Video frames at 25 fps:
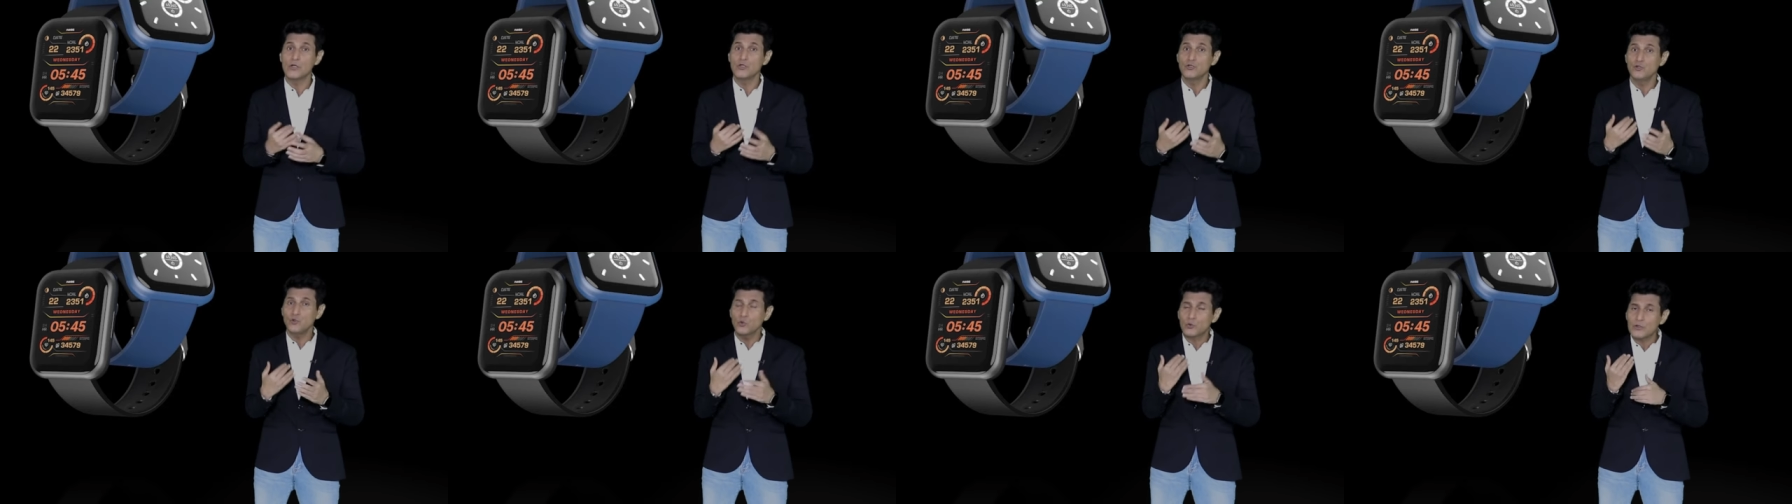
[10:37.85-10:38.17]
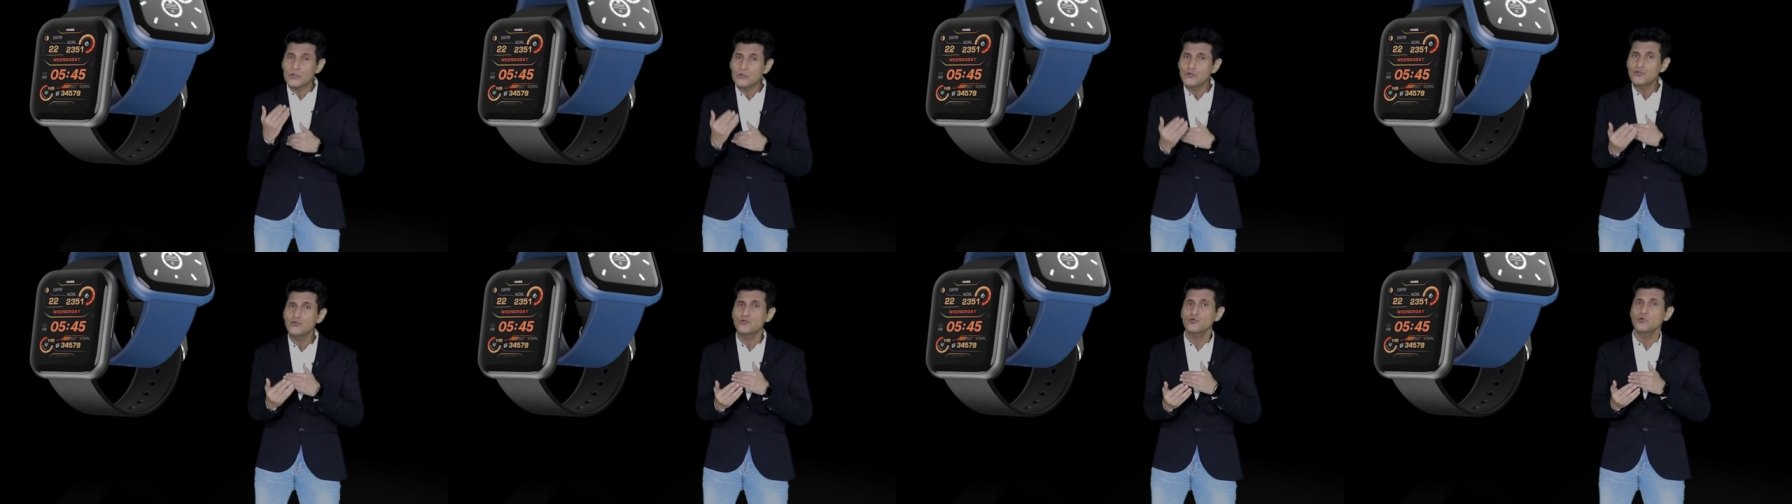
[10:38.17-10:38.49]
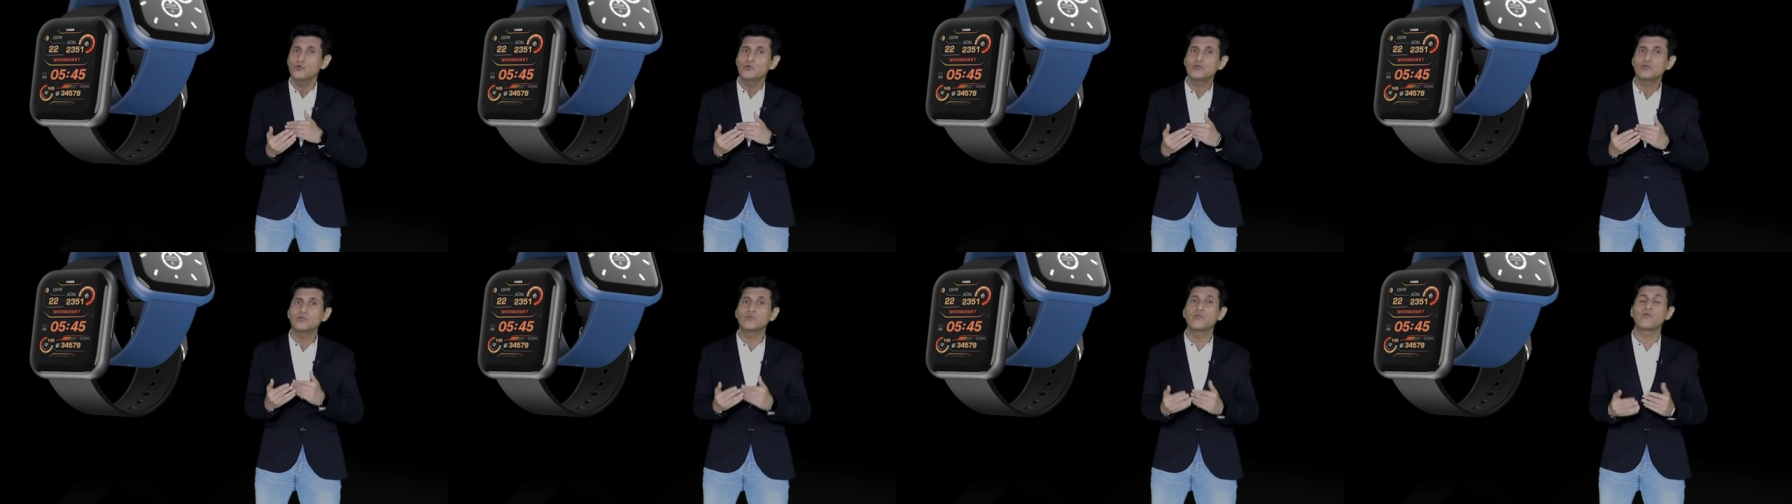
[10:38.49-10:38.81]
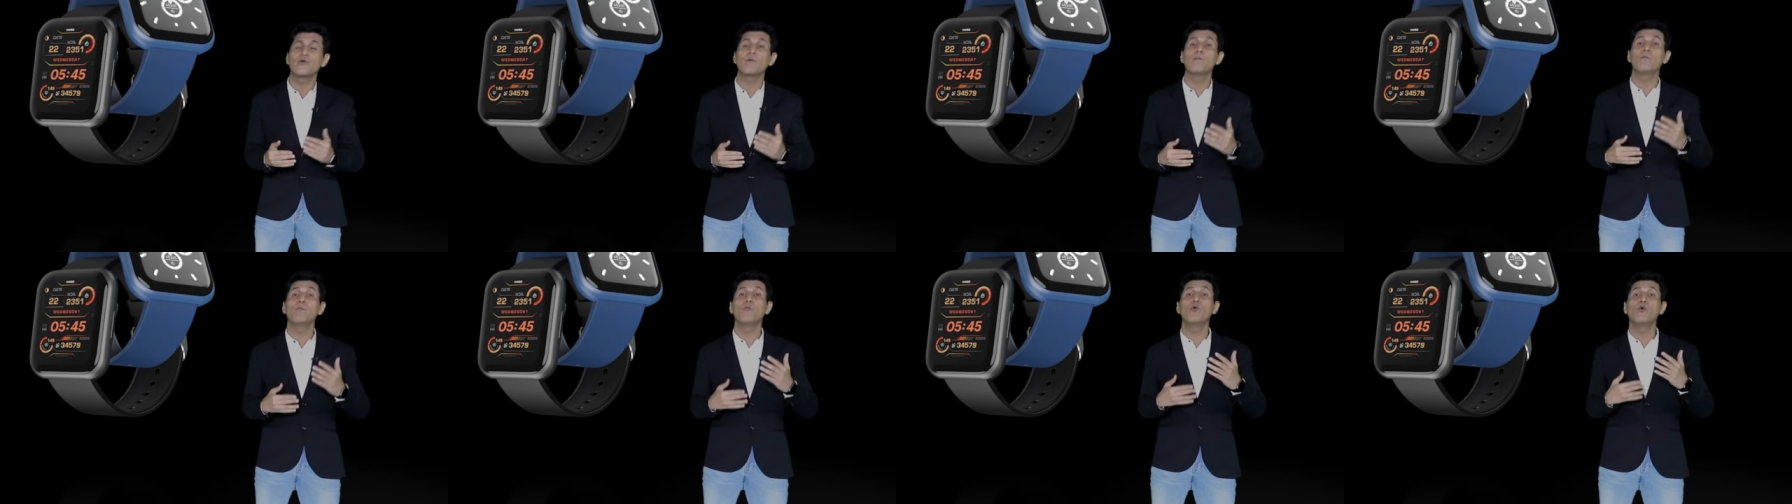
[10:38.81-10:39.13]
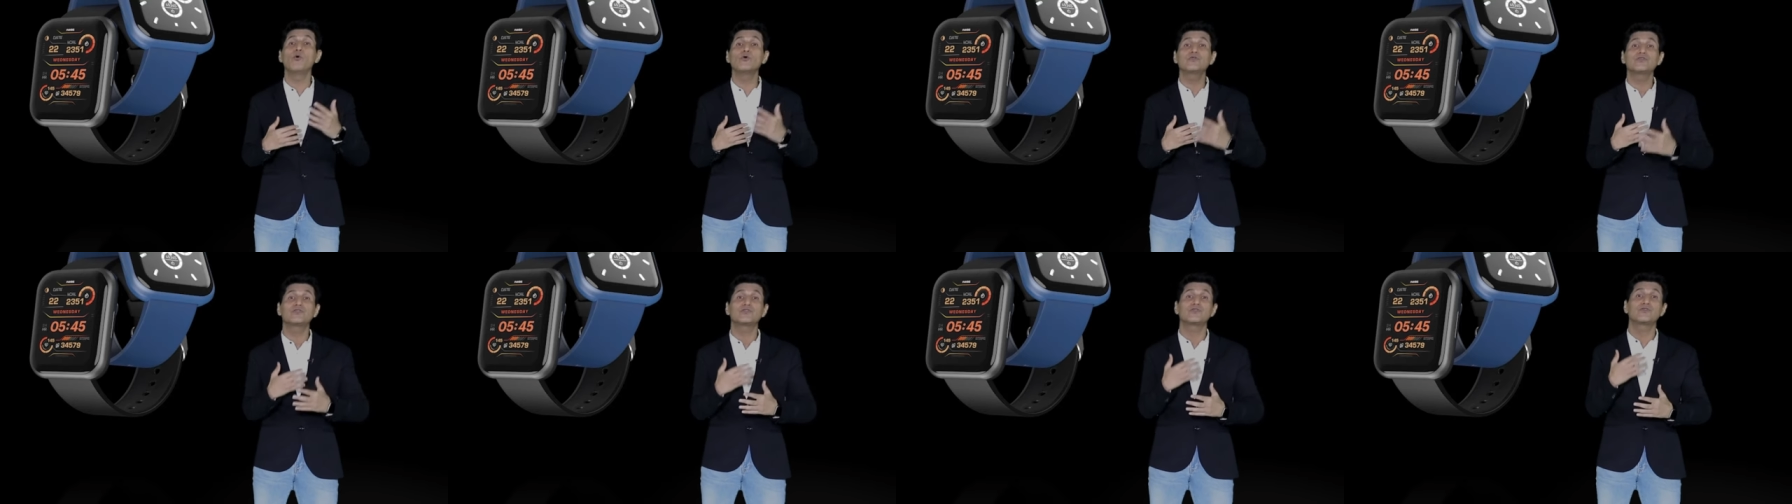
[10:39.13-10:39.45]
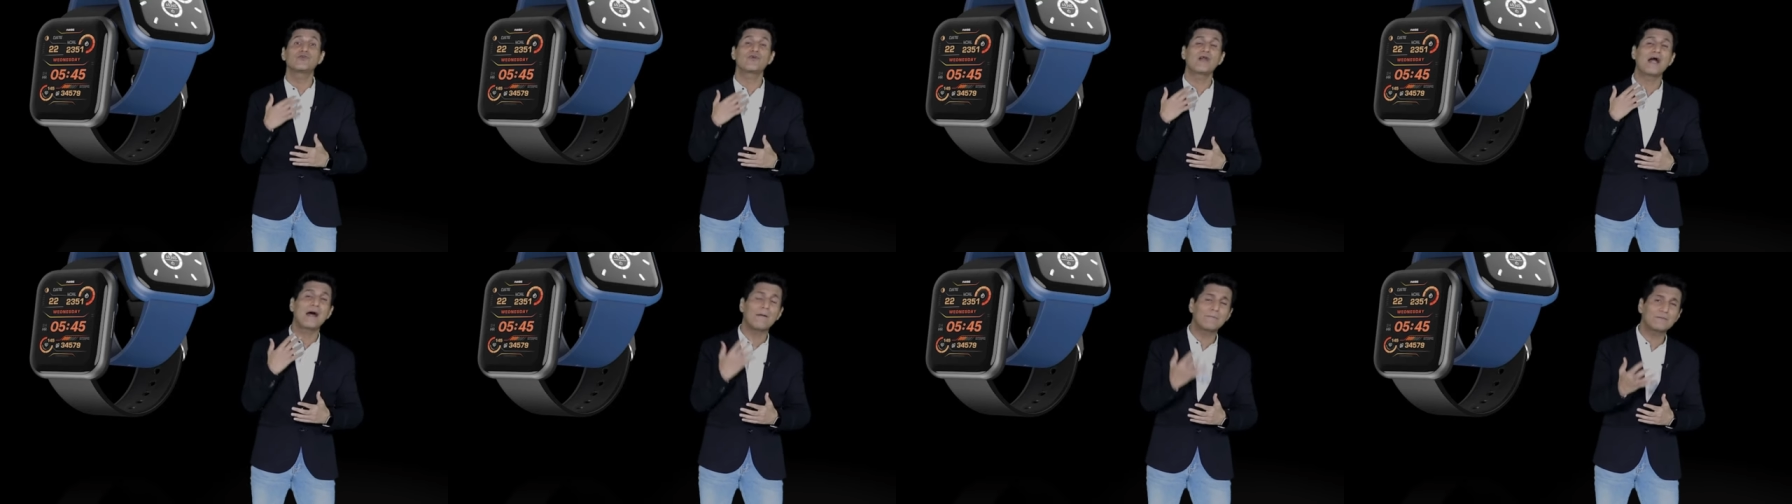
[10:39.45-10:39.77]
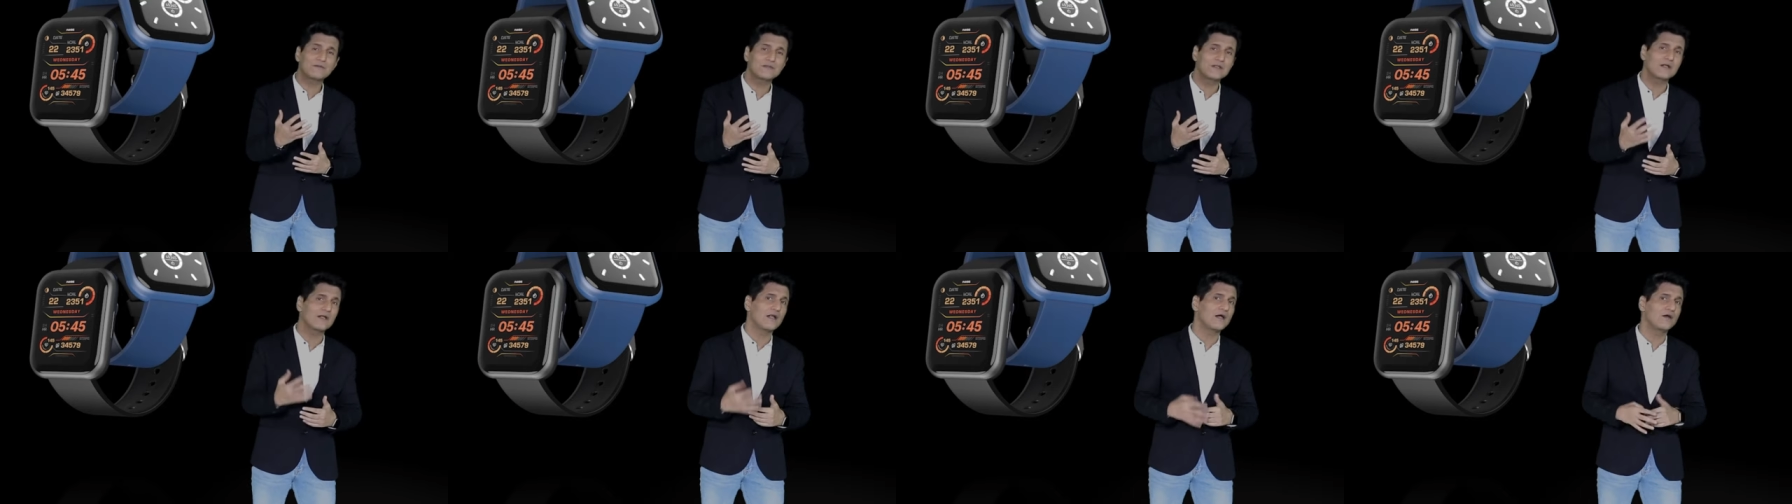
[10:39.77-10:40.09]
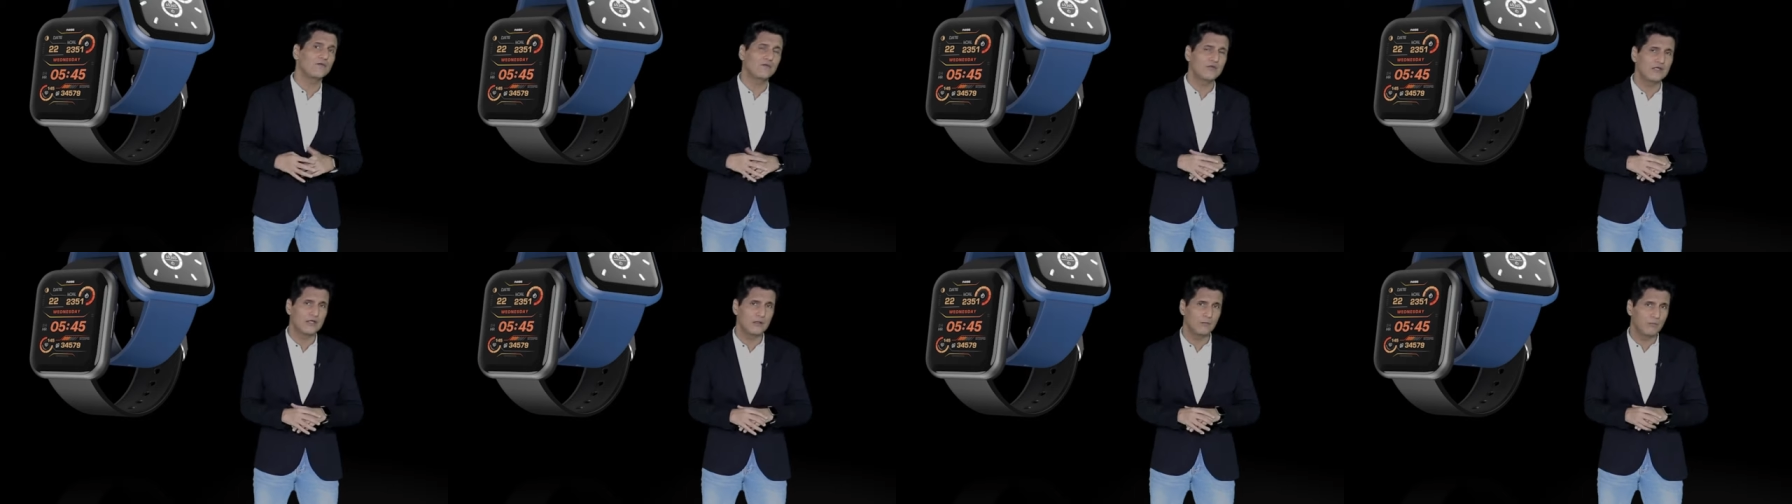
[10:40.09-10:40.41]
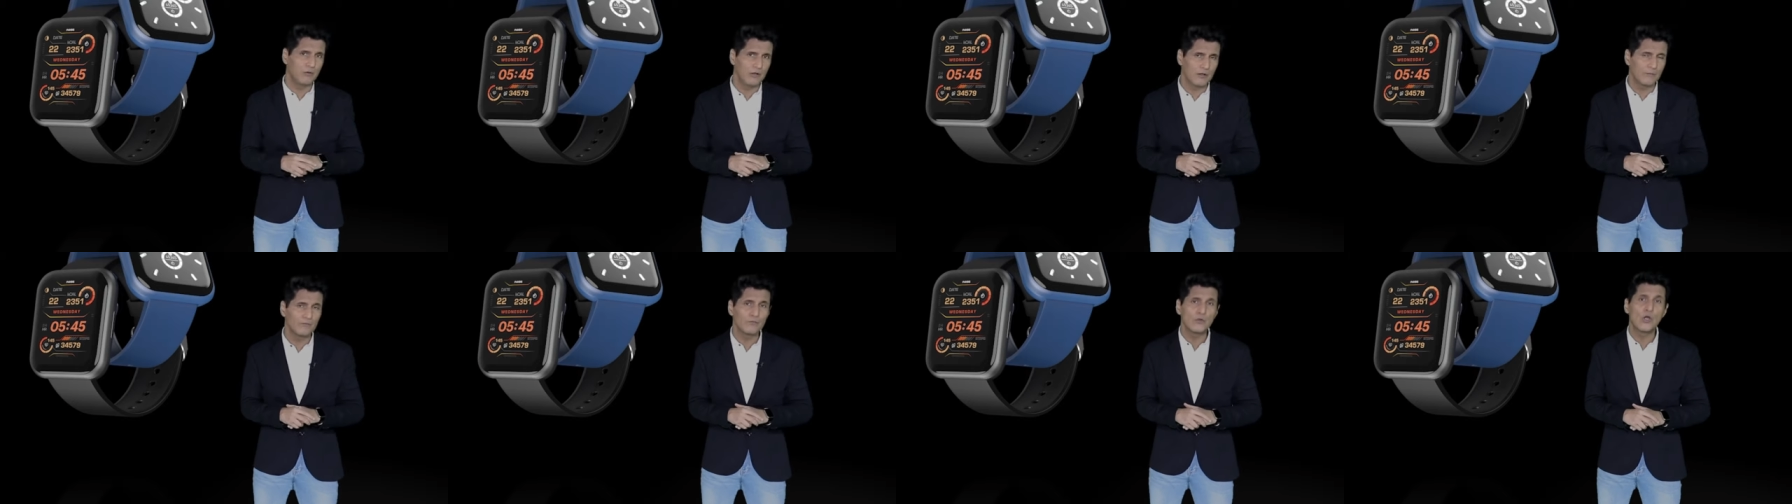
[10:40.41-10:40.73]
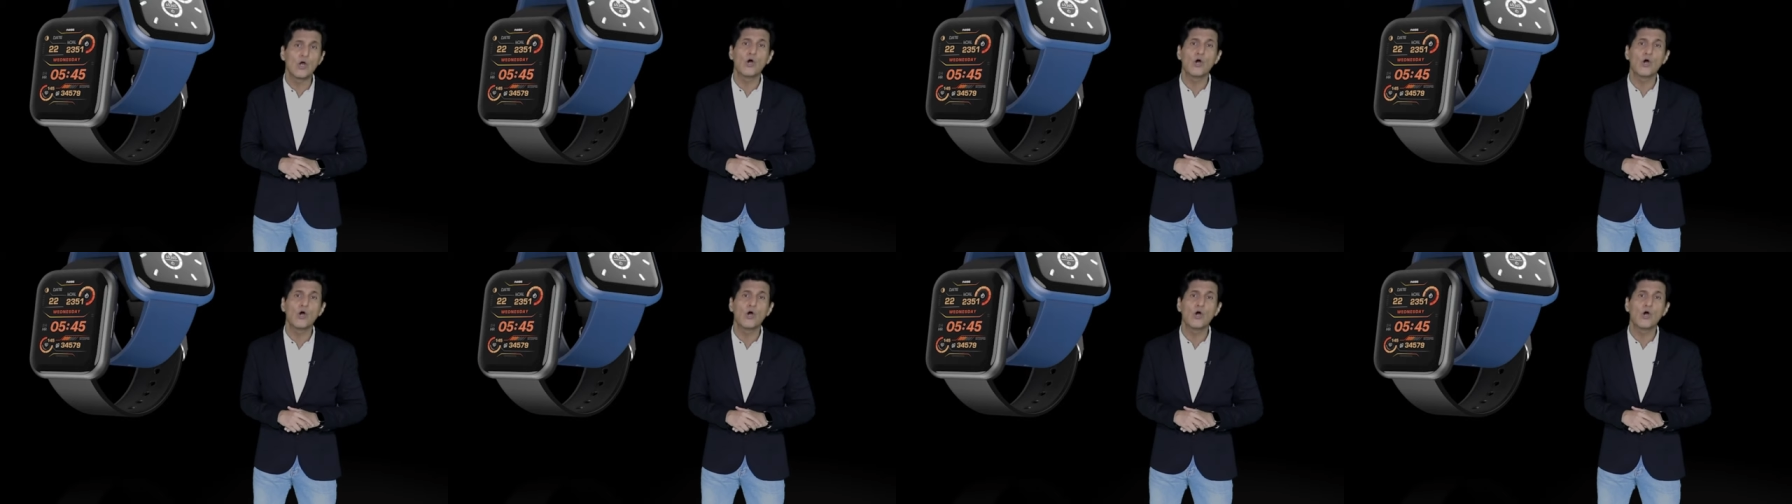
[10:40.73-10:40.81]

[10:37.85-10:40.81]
You can choose from more straps that are available